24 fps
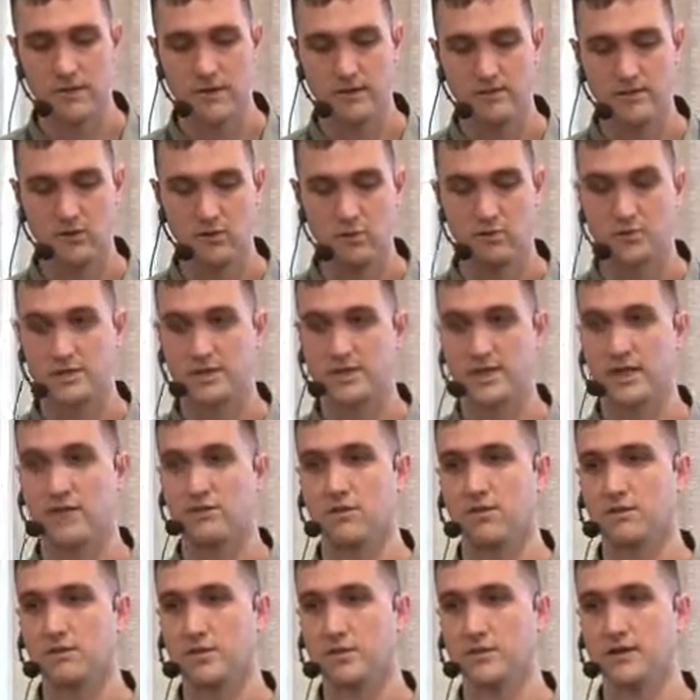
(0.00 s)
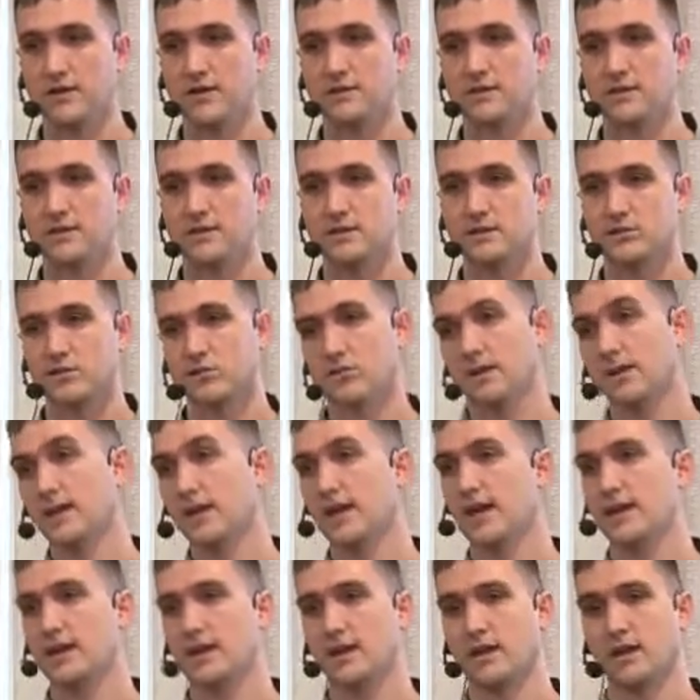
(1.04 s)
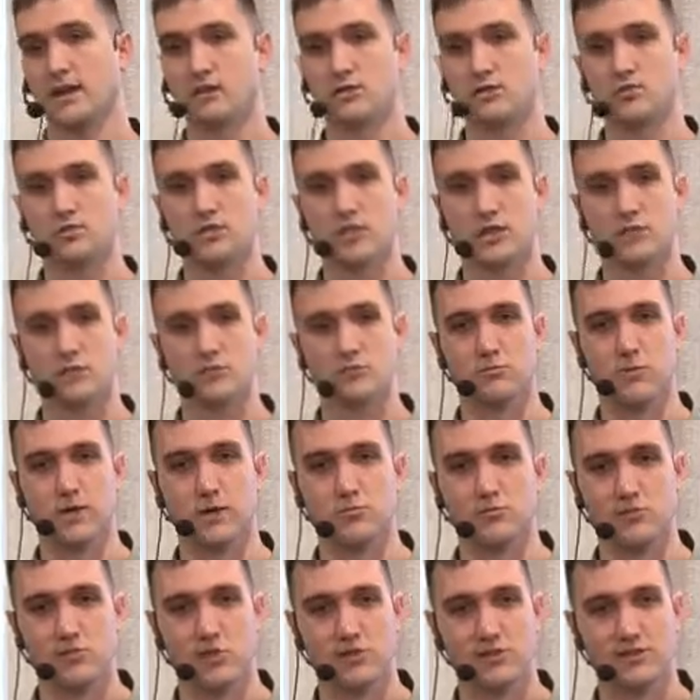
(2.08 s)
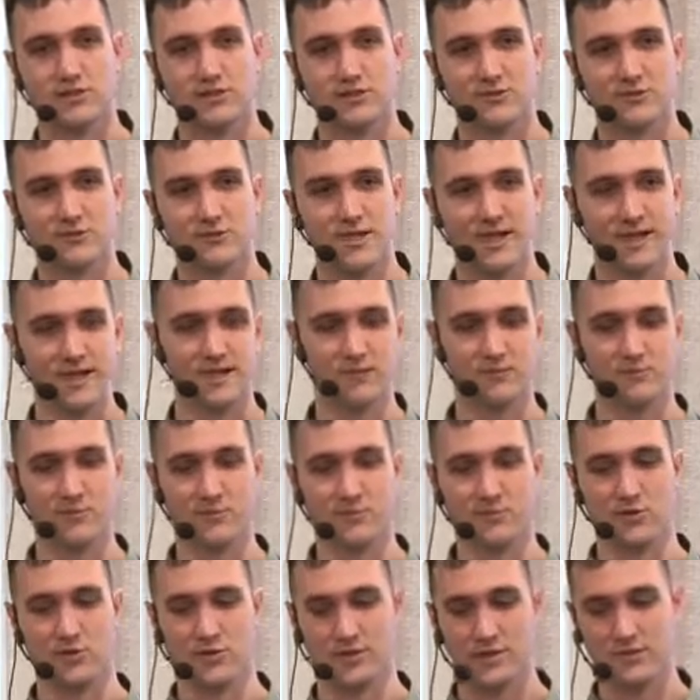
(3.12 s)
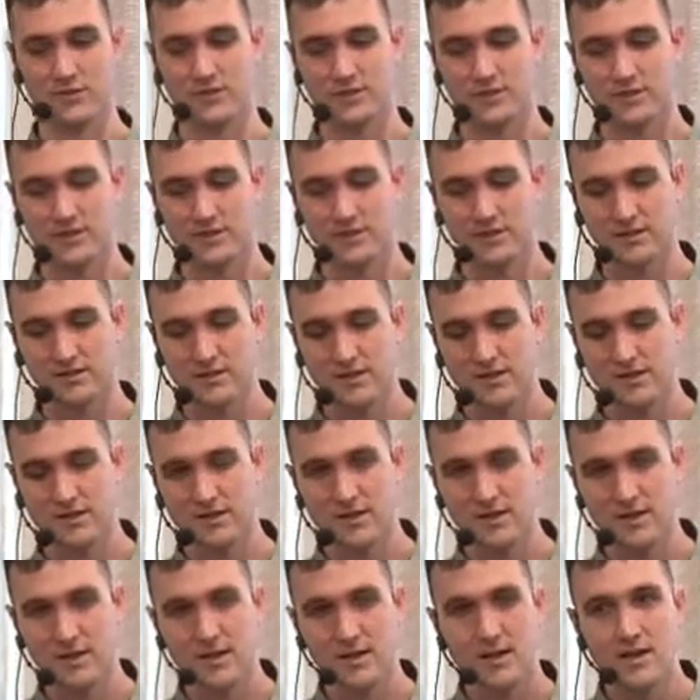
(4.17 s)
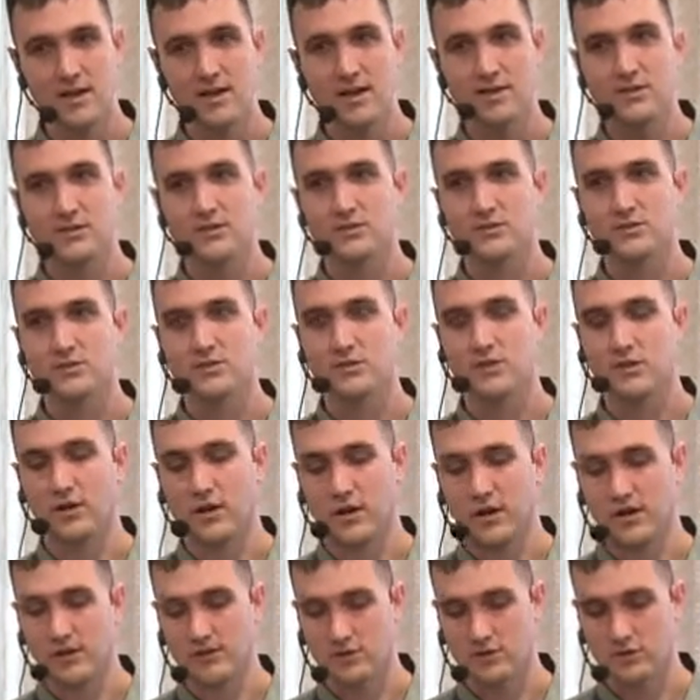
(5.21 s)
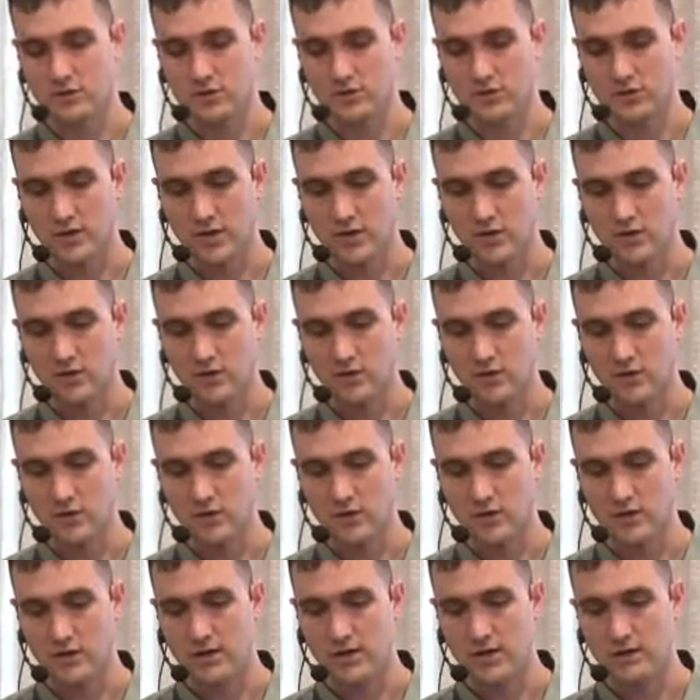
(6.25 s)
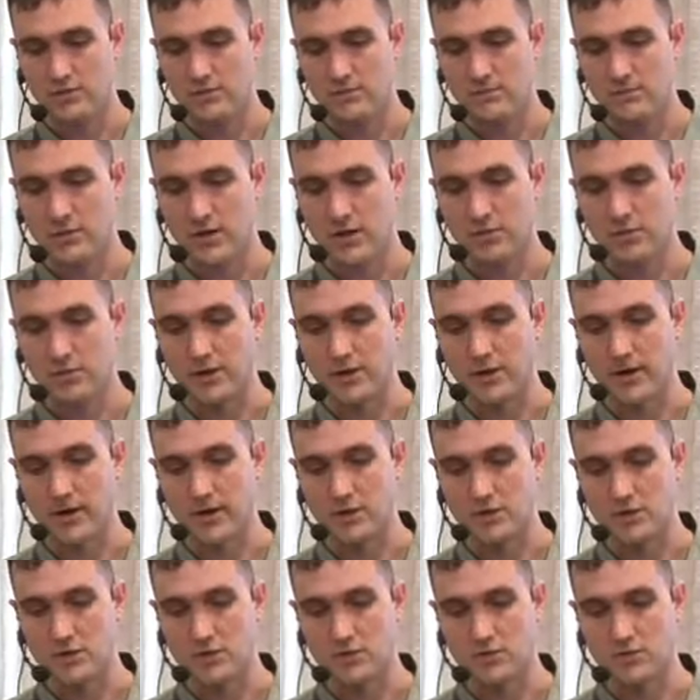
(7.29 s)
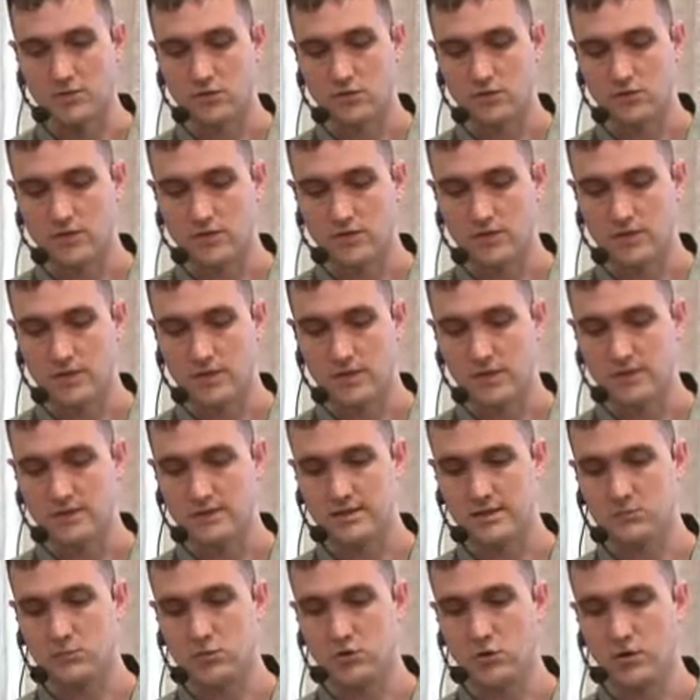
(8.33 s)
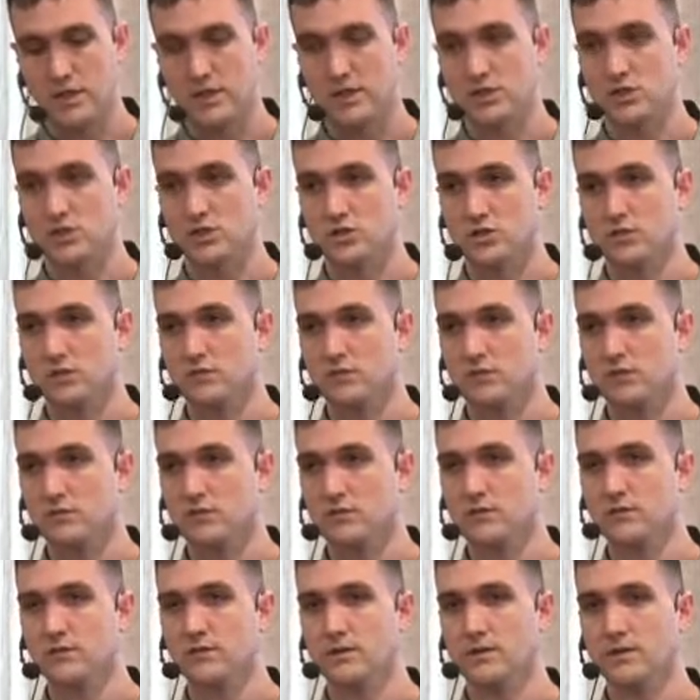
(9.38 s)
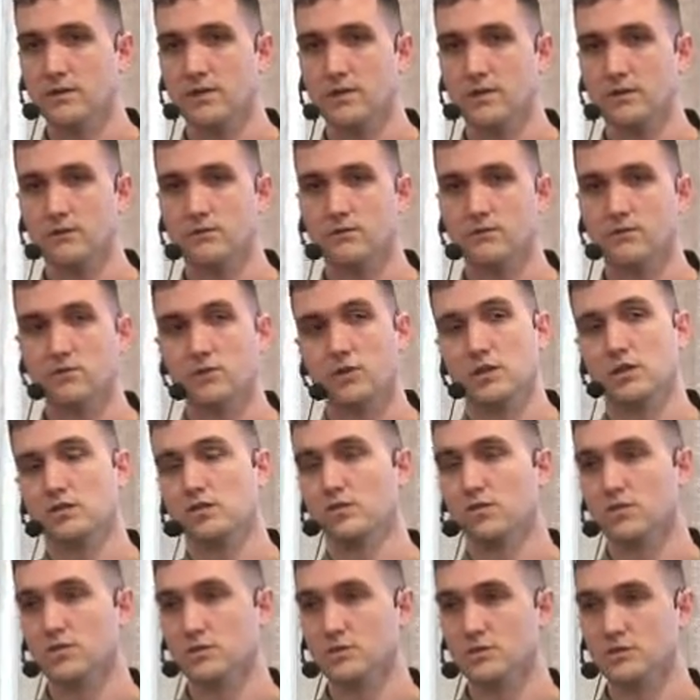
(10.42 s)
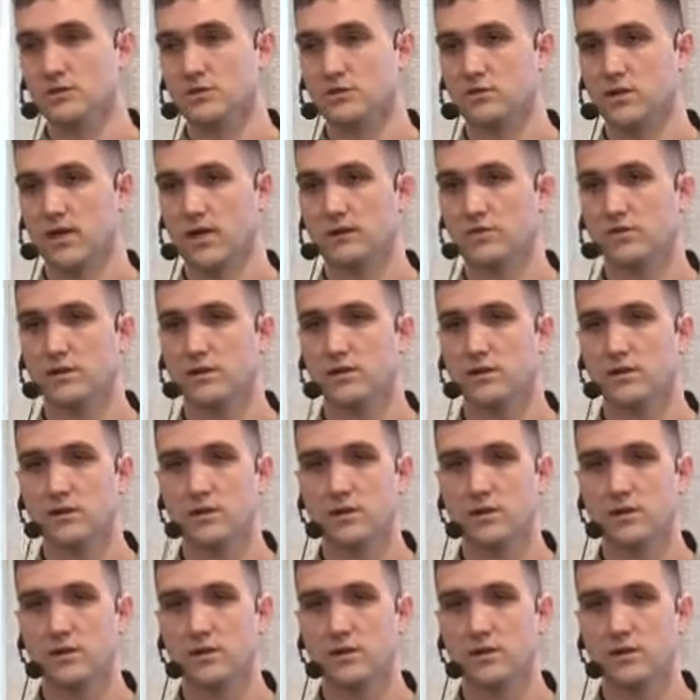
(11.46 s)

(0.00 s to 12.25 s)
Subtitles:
almost everyone does that. So again, I had to change my project to make it more interesting. So I was looking for applications for 3D simulation for the autonomous driving.